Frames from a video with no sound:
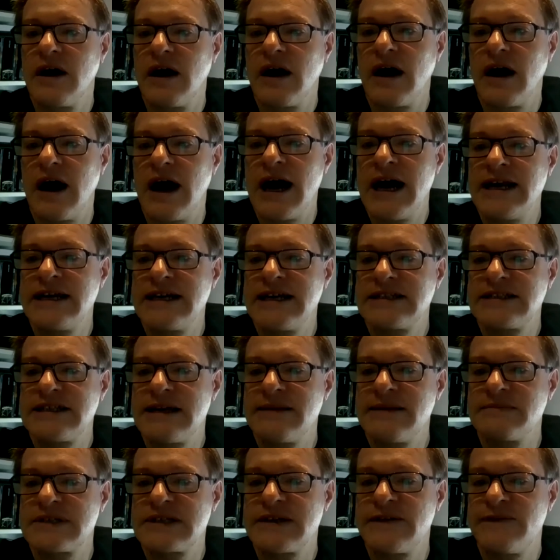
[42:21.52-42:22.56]
Any
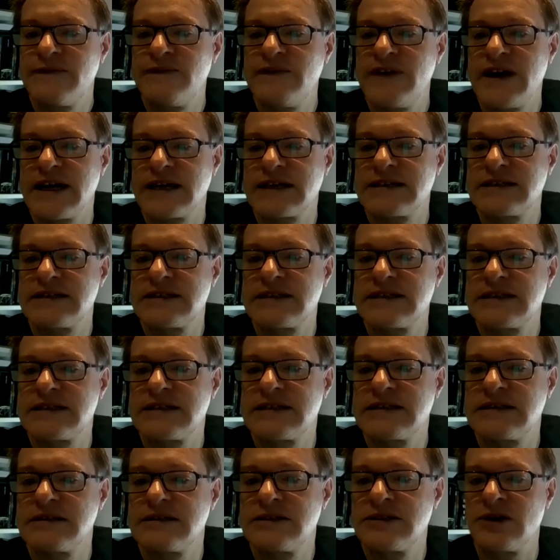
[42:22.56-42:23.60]
attempt to
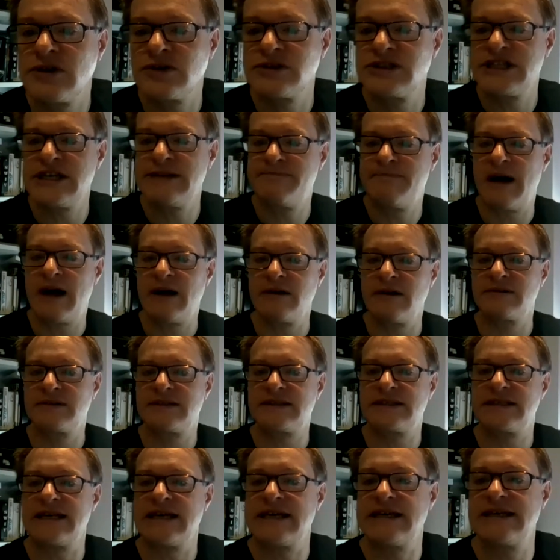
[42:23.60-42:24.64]
fix dodgy
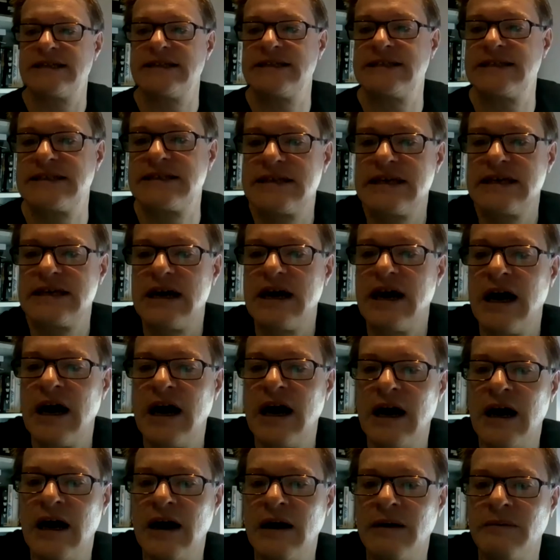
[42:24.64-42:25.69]
pulses?
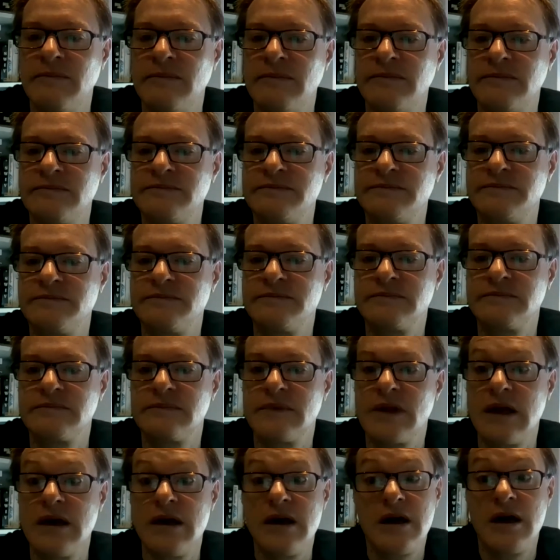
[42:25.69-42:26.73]
No
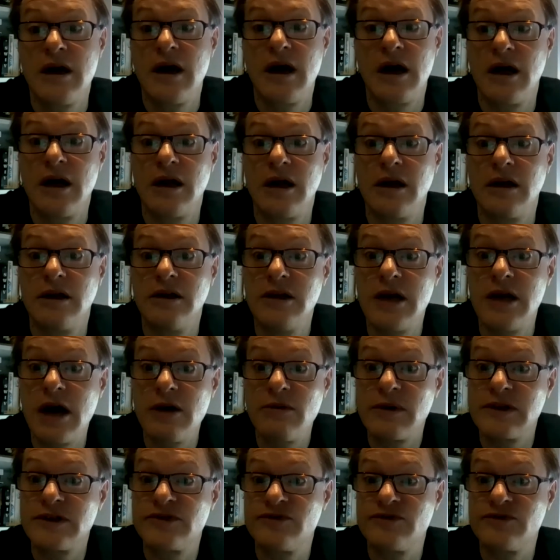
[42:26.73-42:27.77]

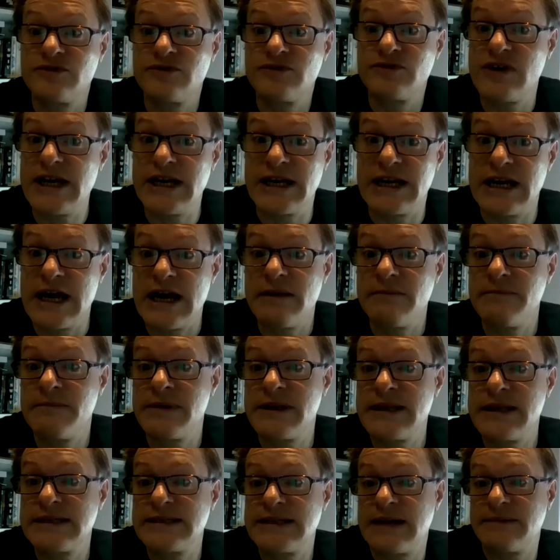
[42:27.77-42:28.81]
one's written it,
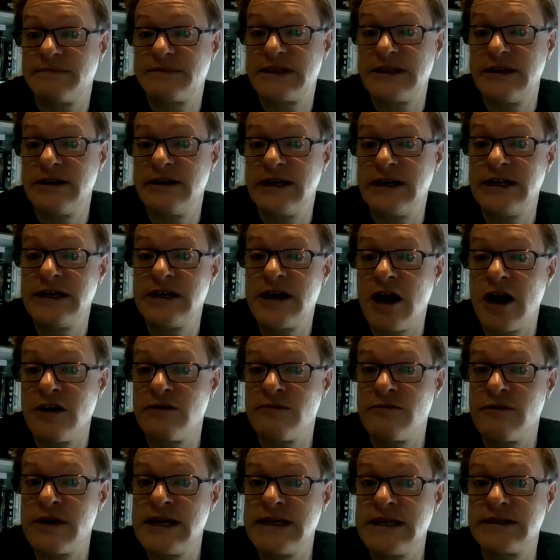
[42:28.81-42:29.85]
but there's absolutely no
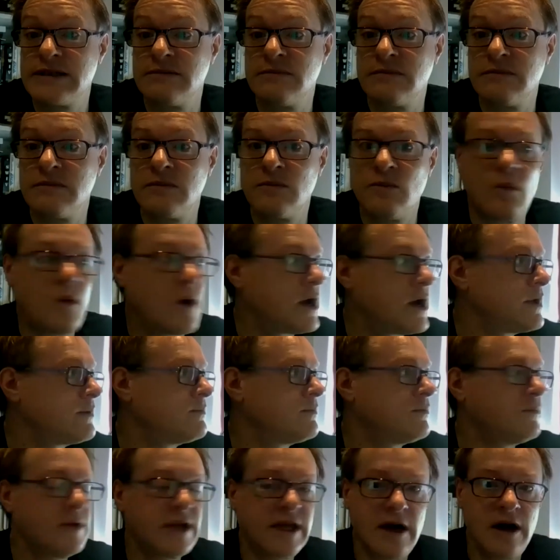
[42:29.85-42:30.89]
reason why
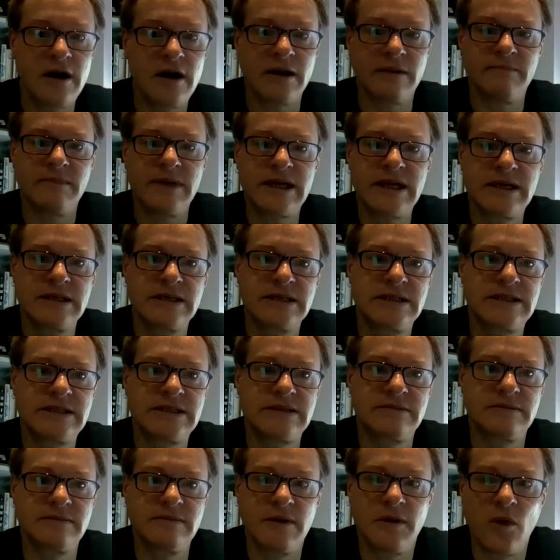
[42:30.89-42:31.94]
we can't, because
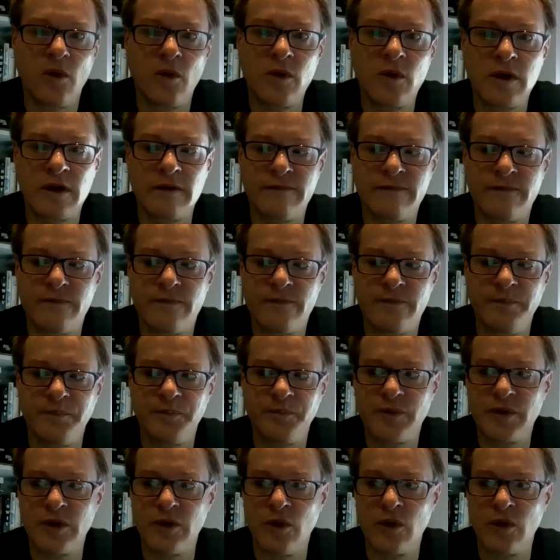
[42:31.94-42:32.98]
all of
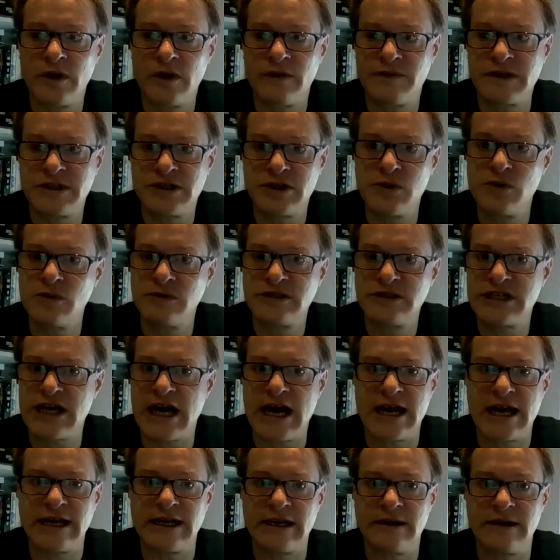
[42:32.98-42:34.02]
the tool
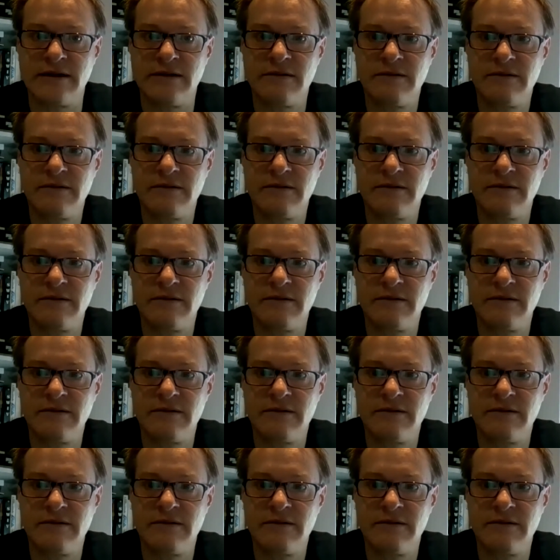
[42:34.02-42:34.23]
chain